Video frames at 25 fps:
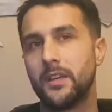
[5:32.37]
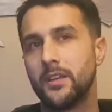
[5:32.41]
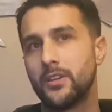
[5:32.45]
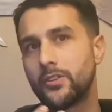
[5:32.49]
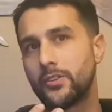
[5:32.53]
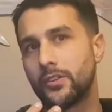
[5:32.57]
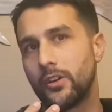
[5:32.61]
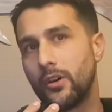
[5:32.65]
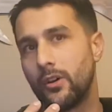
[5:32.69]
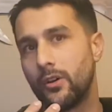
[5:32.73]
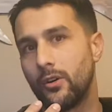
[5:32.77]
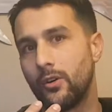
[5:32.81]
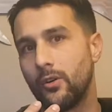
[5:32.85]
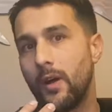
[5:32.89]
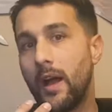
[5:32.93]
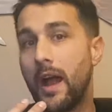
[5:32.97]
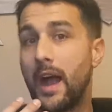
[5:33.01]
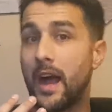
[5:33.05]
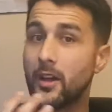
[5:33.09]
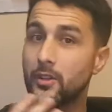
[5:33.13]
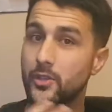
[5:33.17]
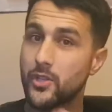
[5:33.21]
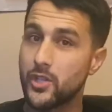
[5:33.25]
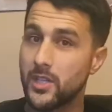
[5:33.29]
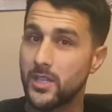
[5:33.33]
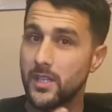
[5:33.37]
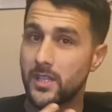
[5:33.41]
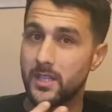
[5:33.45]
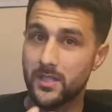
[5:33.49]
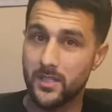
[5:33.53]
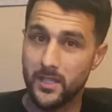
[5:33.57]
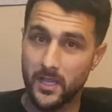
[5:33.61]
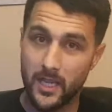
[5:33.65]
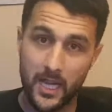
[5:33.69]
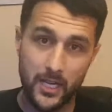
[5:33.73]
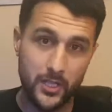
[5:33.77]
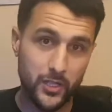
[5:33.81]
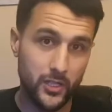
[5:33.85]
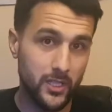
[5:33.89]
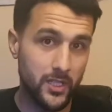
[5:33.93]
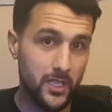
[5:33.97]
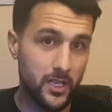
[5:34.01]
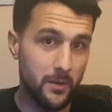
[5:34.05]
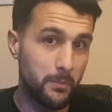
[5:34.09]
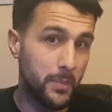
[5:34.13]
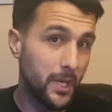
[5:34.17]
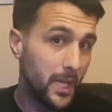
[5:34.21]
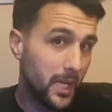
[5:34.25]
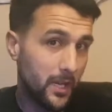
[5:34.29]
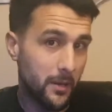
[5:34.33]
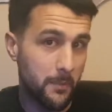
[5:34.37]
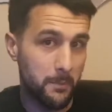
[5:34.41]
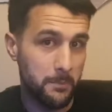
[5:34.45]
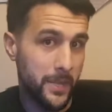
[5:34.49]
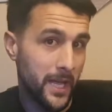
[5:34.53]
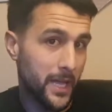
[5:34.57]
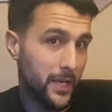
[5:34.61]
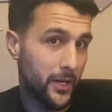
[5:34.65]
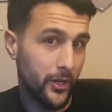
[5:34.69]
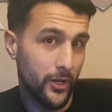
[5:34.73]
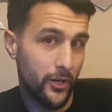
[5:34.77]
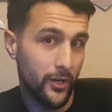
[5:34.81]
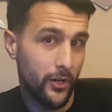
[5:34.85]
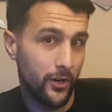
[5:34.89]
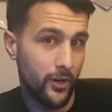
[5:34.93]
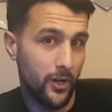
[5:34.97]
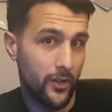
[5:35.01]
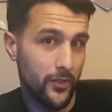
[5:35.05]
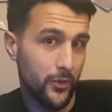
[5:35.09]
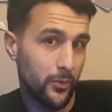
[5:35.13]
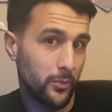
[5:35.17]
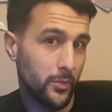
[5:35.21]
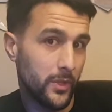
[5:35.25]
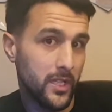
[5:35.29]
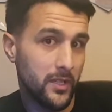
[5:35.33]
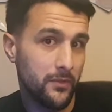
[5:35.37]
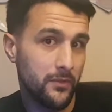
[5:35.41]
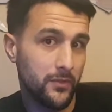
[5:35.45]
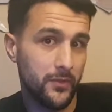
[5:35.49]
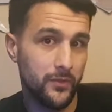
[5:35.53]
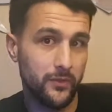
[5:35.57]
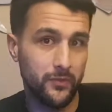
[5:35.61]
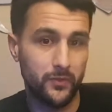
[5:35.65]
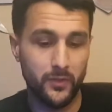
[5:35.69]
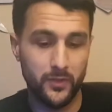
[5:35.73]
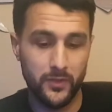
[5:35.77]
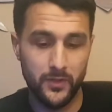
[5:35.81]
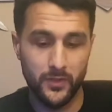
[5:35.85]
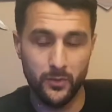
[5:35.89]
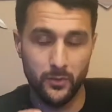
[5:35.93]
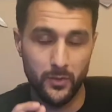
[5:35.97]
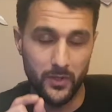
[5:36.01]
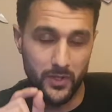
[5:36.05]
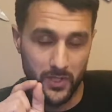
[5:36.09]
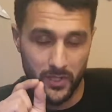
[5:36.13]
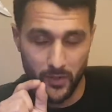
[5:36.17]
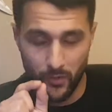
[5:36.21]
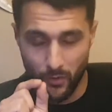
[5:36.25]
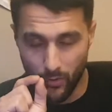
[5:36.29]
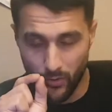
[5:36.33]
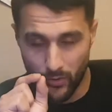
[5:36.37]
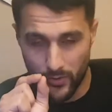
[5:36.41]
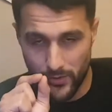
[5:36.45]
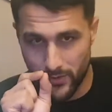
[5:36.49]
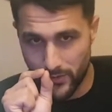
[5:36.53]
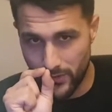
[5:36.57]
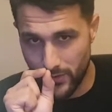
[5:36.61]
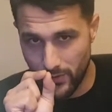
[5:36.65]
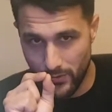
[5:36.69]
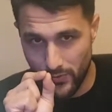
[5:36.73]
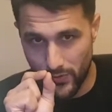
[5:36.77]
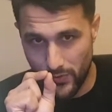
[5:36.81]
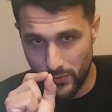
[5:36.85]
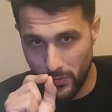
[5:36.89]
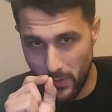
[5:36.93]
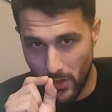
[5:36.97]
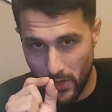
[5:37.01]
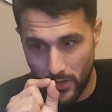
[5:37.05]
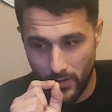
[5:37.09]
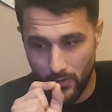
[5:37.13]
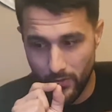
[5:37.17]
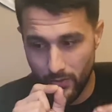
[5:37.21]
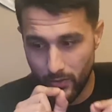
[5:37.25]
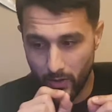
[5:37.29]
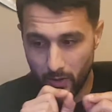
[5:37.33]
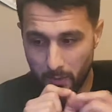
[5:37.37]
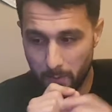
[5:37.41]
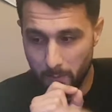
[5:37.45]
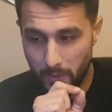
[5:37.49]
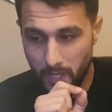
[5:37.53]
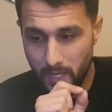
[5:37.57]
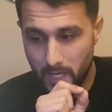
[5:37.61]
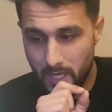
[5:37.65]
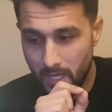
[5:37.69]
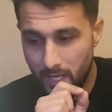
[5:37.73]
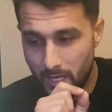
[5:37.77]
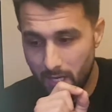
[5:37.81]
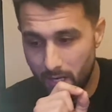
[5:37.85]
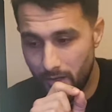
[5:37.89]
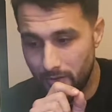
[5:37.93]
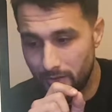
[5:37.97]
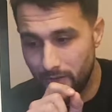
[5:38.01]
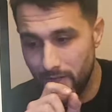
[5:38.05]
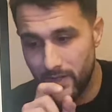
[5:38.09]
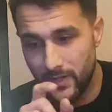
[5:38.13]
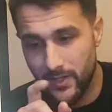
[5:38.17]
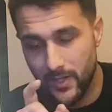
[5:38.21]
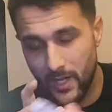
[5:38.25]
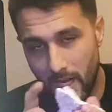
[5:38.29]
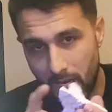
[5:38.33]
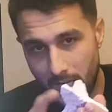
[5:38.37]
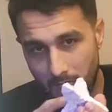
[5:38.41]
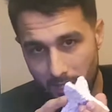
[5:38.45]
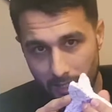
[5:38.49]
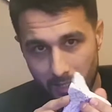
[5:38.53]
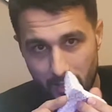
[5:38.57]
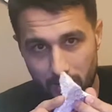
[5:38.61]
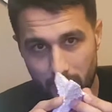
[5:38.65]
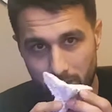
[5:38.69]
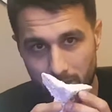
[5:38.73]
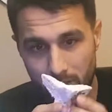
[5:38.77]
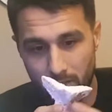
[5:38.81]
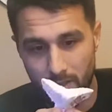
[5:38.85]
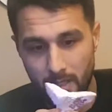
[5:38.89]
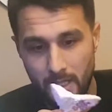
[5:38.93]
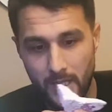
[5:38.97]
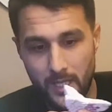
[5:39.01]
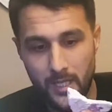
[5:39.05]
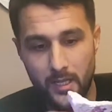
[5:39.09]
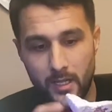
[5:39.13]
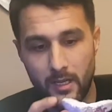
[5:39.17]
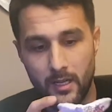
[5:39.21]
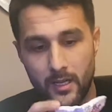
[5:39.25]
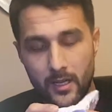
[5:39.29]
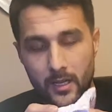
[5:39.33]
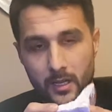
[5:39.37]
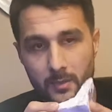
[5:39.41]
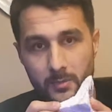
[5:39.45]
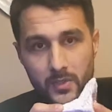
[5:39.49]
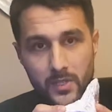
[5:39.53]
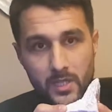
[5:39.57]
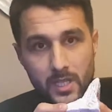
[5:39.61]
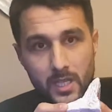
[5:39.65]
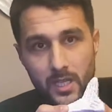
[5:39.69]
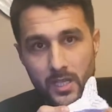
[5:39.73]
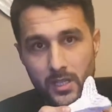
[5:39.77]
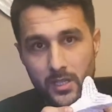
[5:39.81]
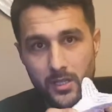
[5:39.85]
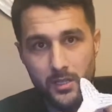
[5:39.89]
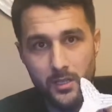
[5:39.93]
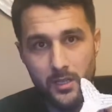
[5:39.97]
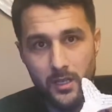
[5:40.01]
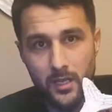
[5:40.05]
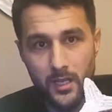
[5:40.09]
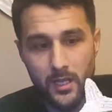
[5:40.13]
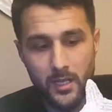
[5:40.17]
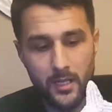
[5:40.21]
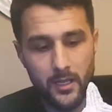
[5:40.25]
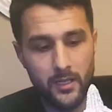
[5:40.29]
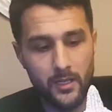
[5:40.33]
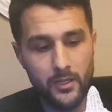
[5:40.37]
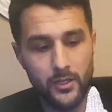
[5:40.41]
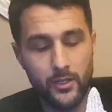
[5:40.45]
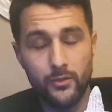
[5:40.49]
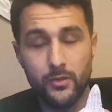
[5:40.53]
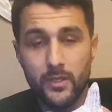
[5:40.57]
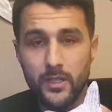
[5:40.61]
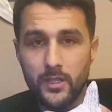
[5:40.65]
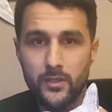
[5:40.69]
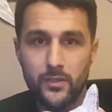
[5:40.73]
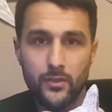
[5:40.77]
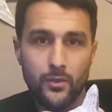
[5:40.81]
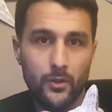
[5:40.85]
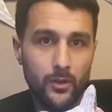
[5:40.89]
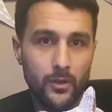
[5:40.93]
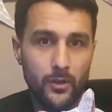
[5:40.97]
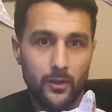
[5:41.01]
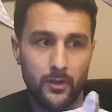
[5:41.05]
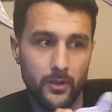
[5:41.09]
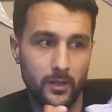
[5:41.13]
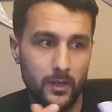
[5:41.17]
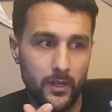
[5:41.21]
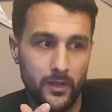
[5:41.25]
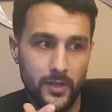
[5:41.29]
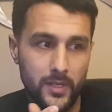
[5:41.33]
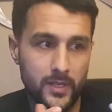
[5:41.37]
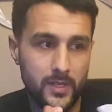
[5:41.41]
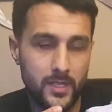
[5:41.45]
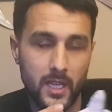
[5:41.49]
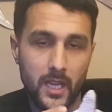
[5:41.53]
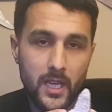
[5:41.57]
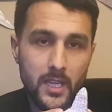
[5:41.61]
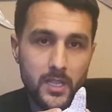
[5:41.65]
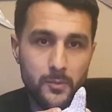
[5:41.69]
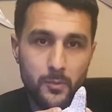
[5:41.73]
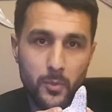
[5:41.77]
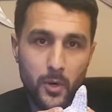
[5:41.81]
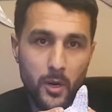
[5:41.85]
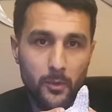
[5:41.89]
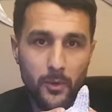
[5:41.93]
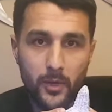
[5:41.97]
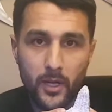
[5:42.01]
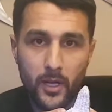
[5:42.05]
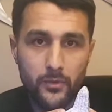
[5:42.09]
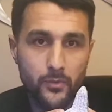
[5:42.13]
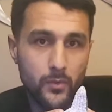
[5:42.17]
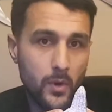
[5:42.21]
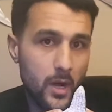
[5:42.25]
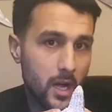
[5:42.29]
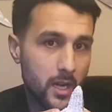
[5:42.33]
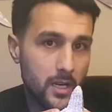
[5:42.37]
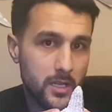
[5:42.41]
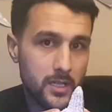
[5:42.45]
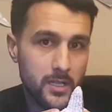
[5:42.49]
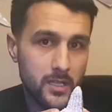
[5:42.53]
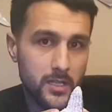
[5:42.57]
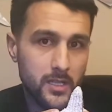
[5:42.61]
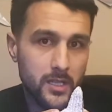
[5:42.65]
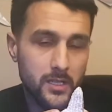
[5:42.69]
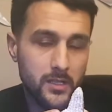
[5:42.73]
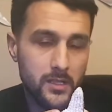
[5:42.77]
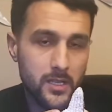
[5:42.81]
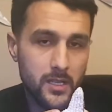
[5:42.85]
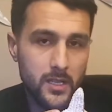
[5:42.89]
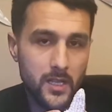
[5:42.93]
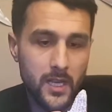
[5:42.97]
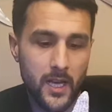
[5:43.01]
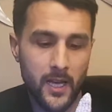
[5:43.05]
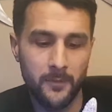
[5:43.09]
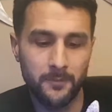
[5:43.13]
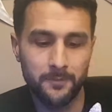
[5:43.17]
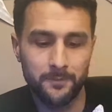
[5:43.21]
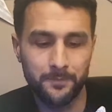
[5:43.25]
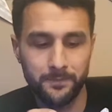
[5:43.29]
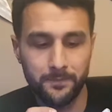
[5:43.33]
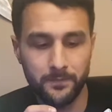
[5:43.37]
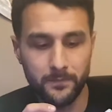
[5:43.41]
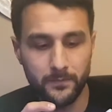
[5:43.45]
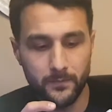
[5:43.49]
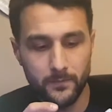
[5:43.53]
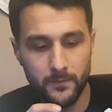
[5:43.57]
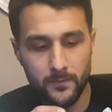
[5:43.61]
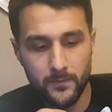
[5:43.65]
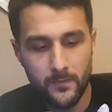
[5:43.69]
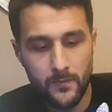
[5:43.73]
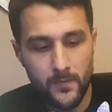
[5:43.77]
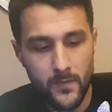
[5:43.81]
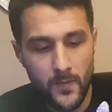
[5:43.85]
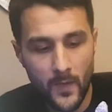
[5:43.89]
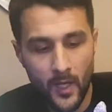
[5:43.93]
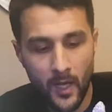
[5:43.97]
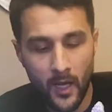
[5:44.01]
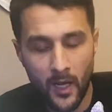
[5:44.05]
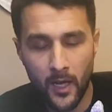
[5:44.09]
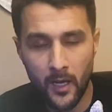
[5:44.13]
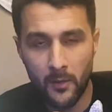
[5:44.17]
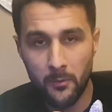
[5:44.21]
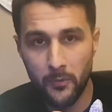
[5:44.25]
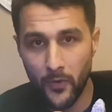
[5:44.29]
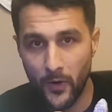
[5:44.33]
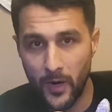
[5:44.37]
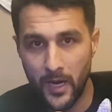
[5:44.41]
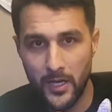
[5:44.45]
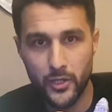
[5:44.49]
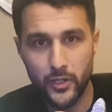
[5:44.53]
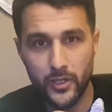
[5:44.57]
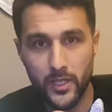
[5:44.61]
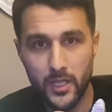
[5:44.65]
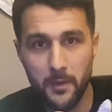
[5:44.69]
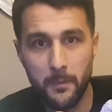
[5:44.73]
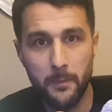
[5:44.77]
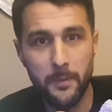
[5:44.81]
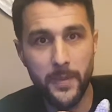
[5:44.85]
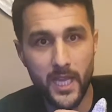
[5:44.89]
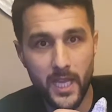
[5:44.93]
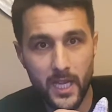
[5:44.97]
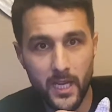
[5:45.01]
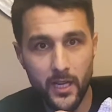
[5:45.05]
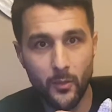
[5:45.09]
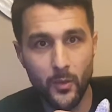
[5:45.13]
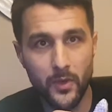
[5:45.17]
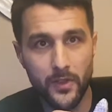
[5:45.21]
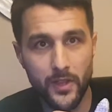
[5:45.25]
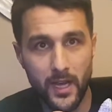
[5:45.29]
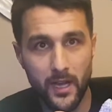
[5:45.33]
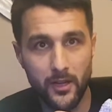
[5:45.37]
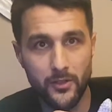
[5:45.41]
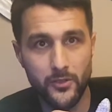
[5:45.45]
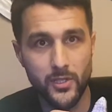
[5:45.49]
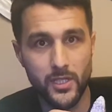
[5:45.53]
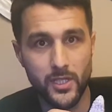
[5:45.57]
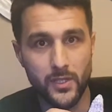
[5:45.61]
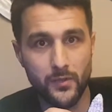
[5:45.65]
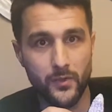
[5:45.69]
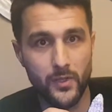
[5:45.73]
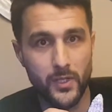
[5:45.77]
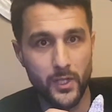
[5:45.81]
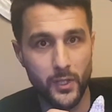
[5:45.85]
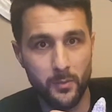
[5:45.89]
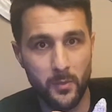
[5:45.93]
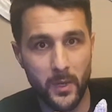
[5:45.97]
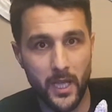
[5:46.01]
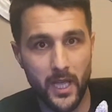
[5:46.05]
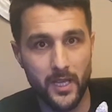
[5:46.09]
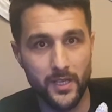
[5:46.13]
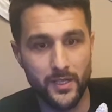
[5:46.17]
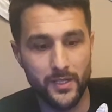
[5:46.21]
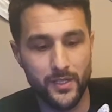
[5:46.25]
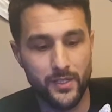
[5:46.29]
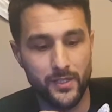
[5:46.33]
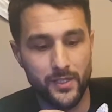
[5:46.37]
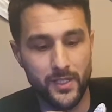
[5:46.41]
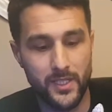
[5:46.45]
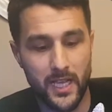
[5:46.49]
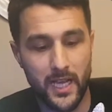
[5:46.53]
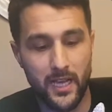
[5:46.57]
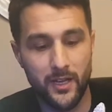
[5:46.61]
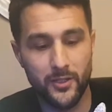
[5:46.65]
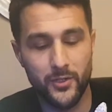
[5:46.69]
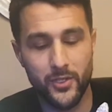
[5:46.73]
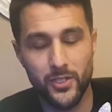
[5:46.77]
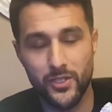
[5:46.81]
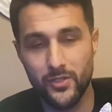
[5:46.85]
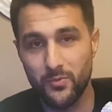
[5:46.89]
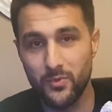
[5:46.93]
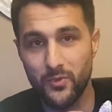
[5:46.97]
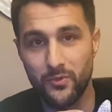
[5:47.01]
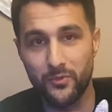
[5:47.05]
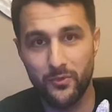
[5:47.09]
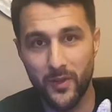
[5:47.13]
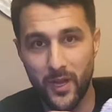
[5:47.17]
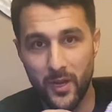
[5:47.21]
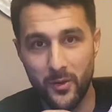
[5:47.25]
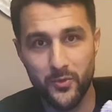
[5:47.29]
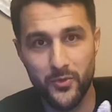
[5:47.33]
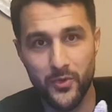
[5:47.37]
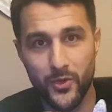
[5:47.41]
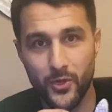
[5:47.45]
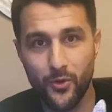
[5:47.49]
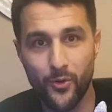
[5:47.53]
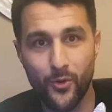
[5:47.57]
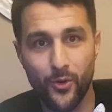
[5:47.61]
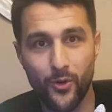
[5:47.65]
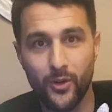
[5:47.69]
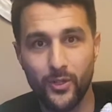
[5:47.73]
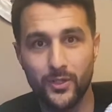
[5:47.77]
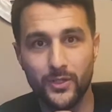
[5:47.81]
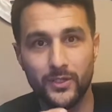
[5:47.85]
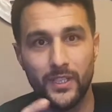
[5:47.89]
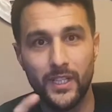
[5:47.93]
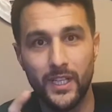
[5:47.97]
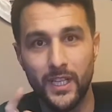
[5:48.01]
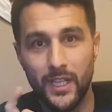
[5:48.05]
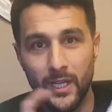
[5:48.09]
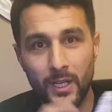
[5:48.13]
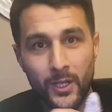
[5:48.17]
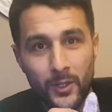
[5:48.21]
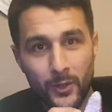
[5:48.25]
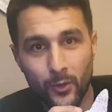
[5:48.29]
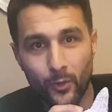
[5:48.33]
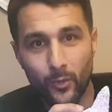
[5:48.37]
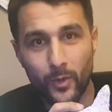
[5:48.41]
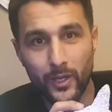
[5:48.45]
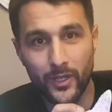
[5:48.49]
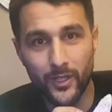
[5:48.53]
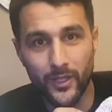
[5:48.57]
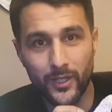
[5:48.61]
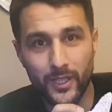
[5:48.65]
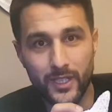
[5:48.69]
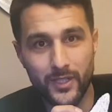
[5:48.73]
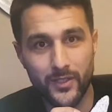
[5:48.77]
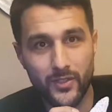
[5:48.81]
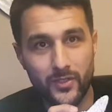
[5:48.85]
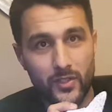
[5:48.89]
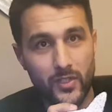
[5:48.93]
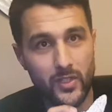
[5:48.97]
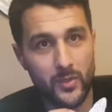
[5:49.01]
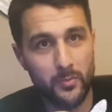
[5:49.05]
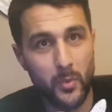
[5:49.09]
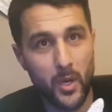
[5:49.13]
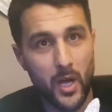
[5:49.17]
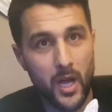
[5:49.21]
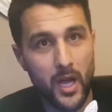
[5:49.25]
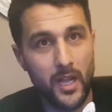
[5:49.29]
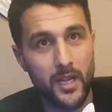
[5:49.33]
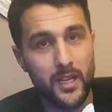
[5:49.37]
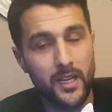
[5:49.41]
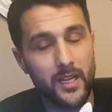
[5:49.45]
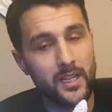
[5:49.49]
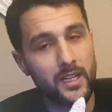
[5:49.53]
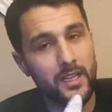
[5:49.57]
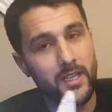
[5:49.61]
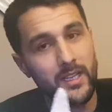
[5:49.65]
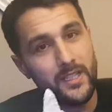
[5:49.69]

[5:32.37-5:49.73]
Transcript: So algae is actually a big competitor on the reef, so when these corals are so small and they're competing on these tiny little um, seeding uh, units, or in this case probably on rocks and things like that, um, they're actually competing with algae for space, and these algae will fight with the corals, the winner gets the spot.